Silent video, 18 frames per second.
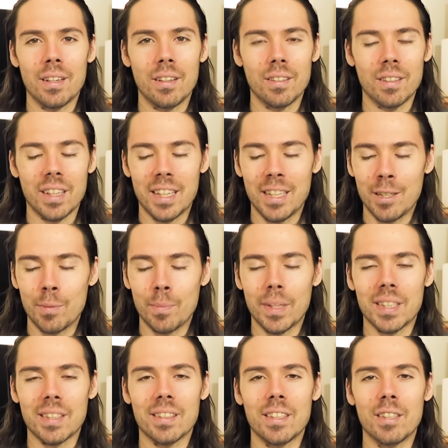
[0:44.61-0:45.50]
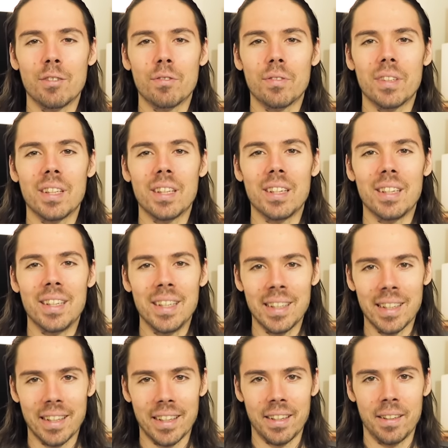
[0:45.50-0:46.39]
I'll kill myself in the
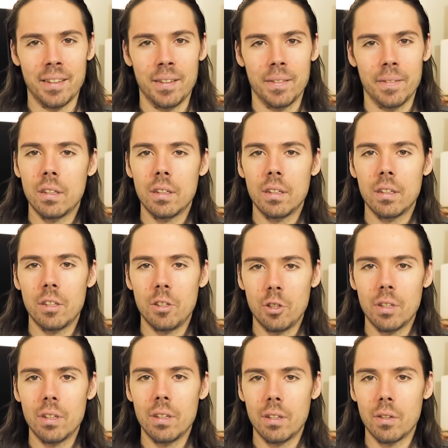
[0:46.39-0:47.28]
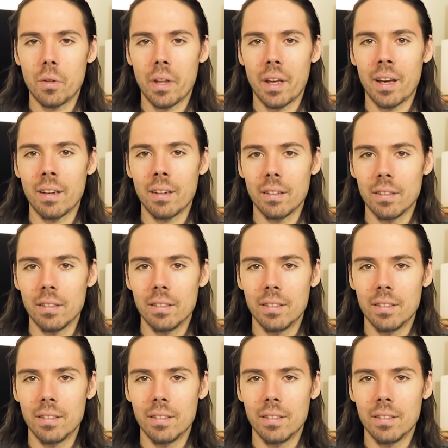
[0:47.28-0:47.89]
dick. You can do that.